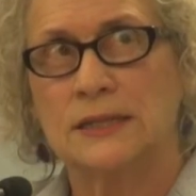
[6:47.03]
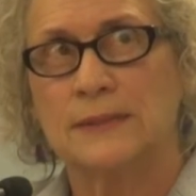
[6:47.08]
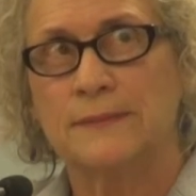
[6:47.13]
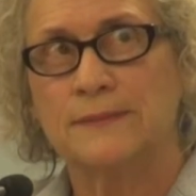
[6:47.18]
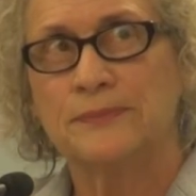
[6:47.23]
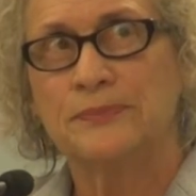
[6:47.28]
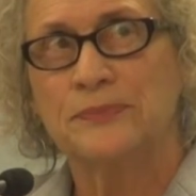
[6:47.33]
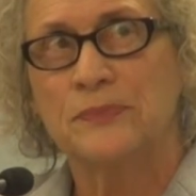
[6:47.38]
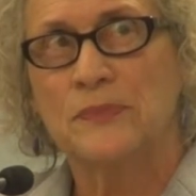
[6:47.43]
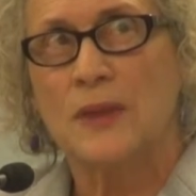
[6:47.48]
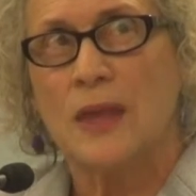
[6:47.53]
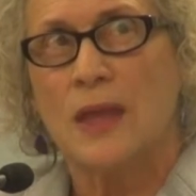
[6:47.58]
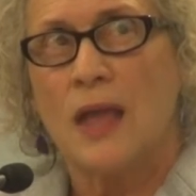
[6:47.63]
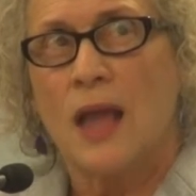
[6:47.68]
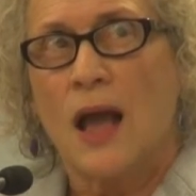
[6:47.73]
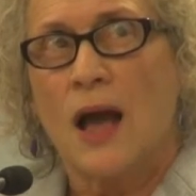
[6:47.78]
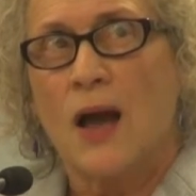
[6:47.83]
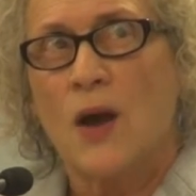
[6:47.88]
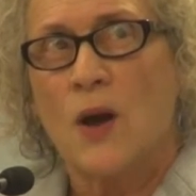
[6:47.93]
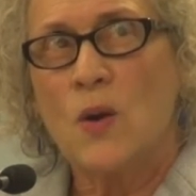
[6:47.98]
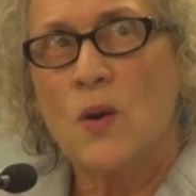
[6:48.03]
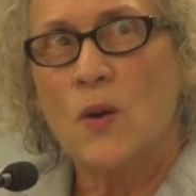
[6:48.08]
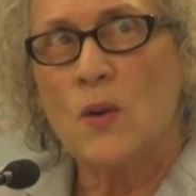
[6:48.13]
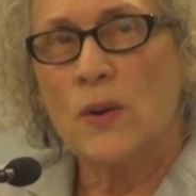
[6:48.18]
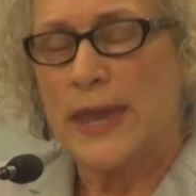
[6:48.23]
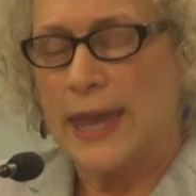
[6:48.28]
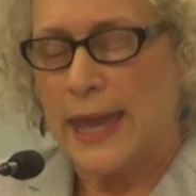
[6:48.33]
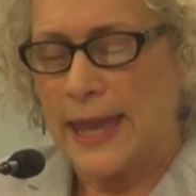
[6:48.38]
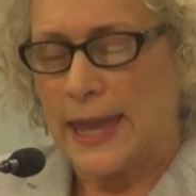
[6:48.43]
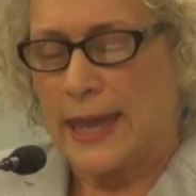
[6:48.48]

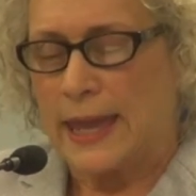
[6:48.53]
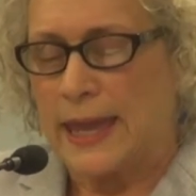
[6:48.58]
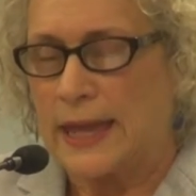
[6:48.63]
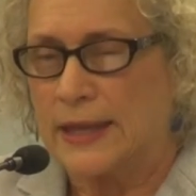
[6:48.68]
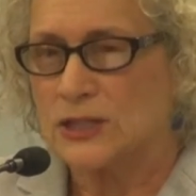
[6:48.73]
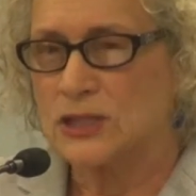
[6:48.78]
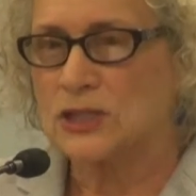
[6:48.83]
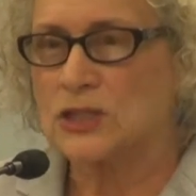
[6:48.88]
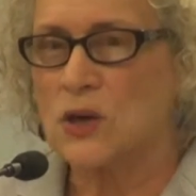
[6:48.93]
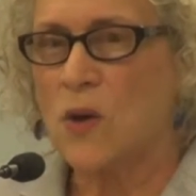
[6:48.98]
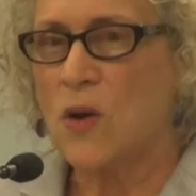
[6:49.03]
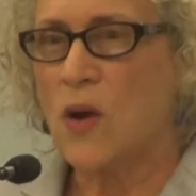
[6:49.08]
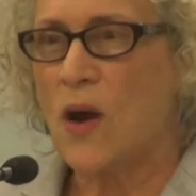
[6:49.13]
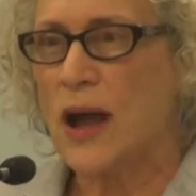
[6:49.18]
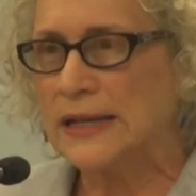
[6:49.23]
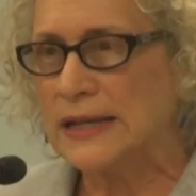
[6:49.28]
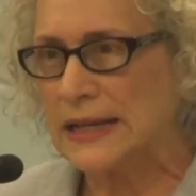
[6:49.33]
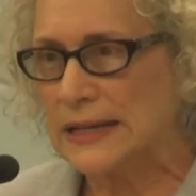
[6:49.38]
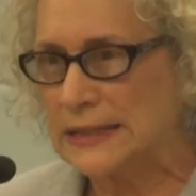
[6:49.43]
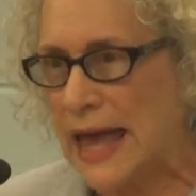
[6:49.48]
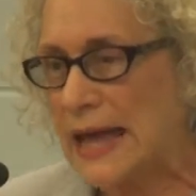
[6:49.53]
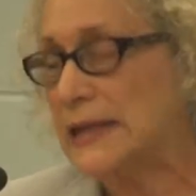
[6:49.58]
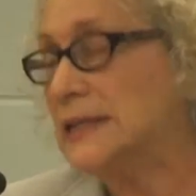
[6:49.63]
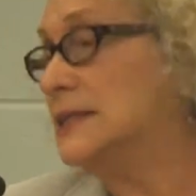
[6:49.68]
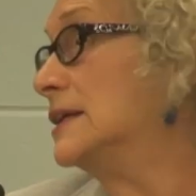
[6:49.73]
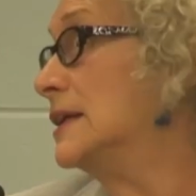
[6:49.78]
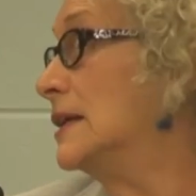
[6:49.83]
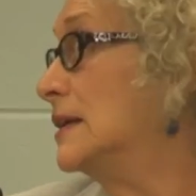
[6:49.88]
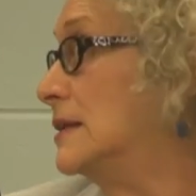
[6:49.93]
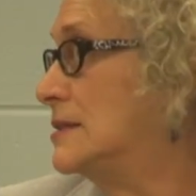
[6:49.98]
Okay, so I
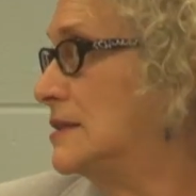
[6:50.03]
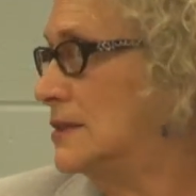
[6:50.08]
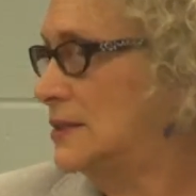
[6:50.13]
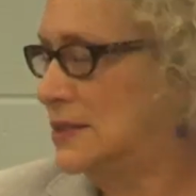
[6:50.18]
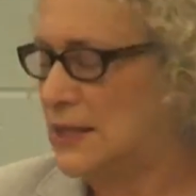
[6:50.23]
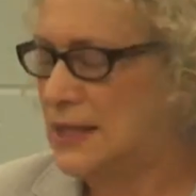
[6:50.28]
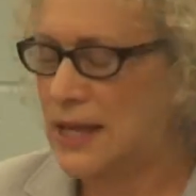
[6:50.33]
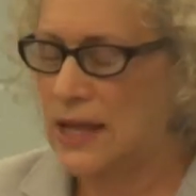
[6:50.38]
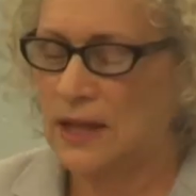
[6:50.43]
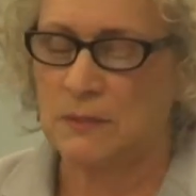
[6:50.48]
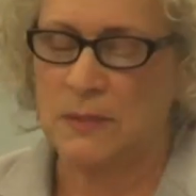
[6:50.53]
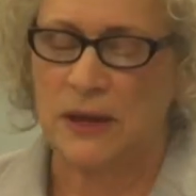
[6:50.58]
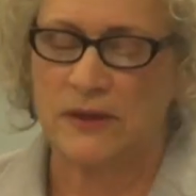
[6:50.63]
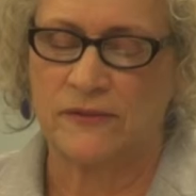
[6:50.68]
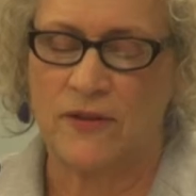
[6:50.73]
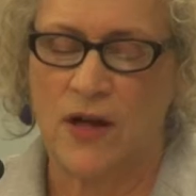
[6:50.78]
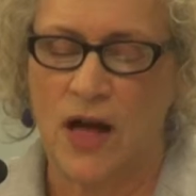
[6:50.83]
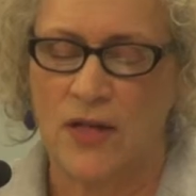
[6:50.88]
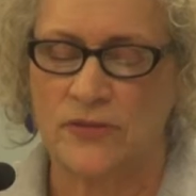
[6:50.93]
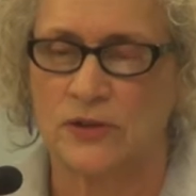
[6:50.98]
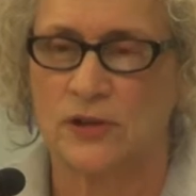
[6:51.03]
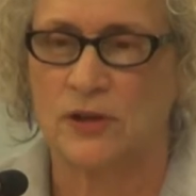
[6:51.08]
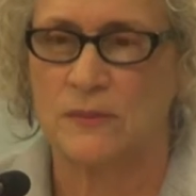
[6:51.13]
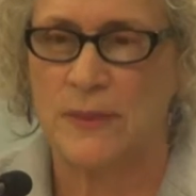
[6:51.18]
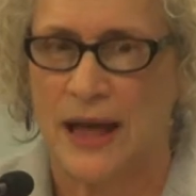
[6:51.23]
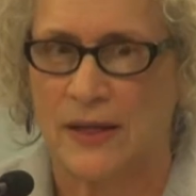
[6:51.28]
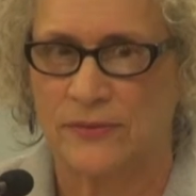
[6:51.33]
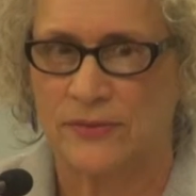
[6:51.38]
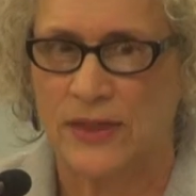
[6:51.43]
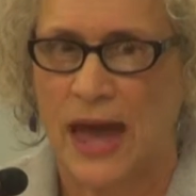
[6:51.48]
neglected to tell my father
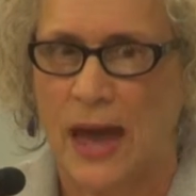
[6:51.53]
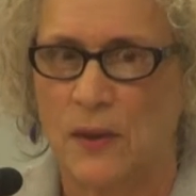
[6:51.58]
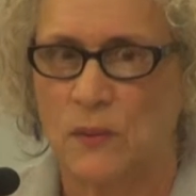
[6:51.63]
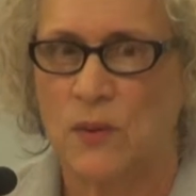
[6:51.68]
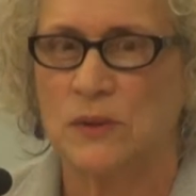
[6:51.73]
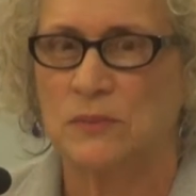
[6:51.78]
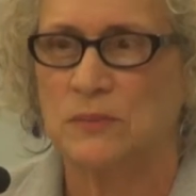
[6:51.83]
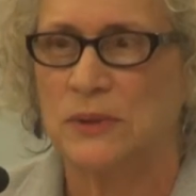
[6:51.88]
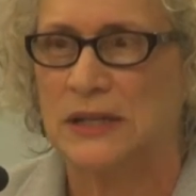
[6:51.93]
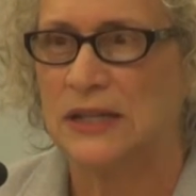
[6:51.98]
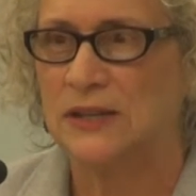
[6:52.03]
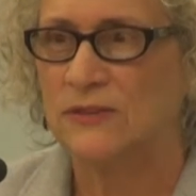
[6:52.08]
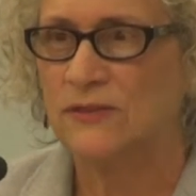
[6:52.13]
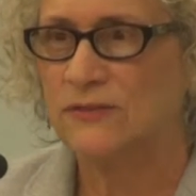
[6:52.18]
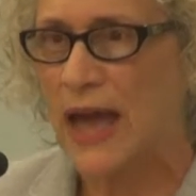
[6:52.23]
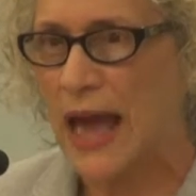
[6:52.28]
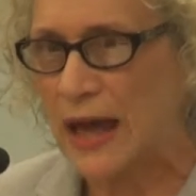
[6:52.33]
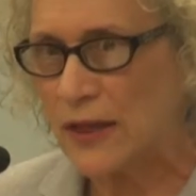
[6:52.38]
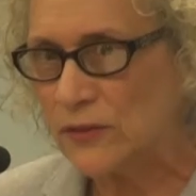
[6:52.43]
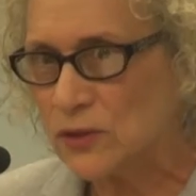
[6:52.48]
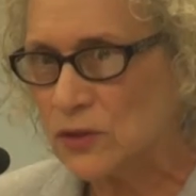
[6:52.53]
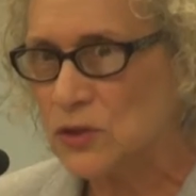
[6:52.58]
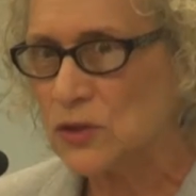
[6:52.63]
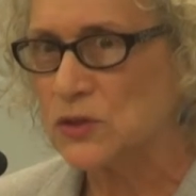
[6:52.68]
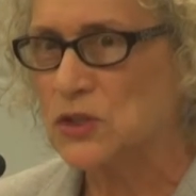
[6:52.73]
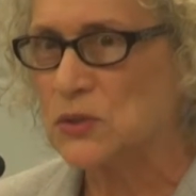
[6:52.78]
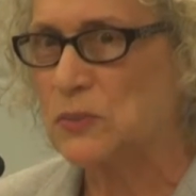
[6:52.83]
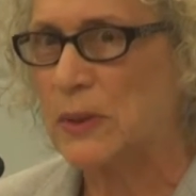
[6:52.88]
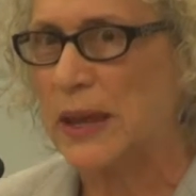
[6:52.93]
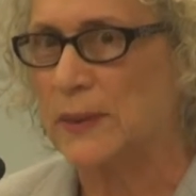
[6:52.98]
about that one, but he found the
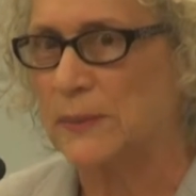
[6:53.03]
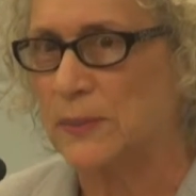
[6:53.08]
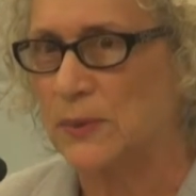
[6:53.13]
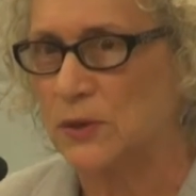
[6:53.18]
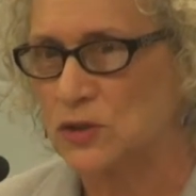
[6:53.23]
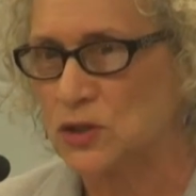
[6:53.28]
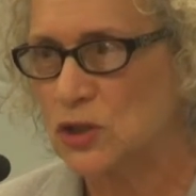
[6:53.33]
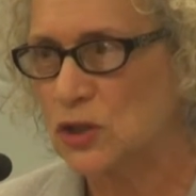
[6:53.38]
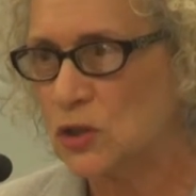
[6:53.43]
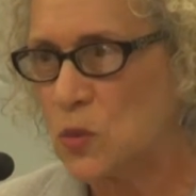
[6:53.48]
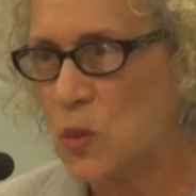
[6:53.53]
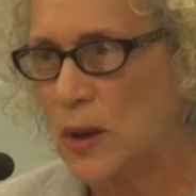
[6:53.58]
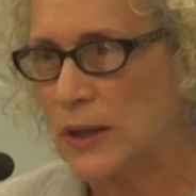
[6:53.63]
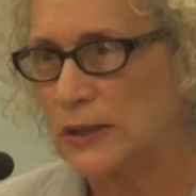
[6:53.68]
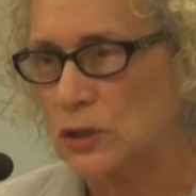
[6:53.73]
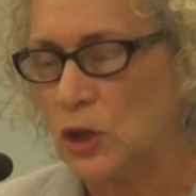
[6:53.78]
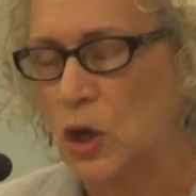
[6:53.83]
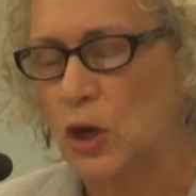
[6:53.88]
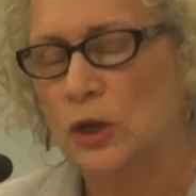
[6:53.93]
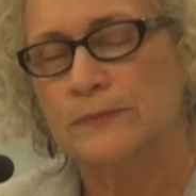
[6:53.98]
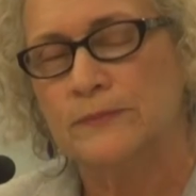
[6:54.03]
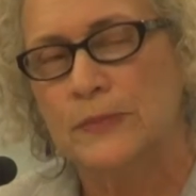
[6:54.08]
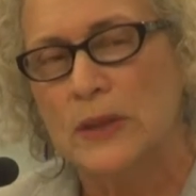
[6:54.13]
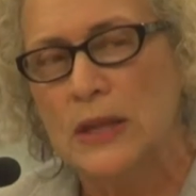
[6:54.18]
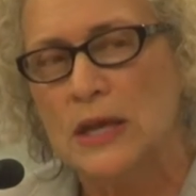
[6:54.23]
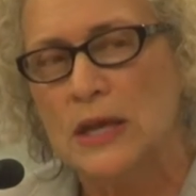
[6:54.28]
newspaper, took one look,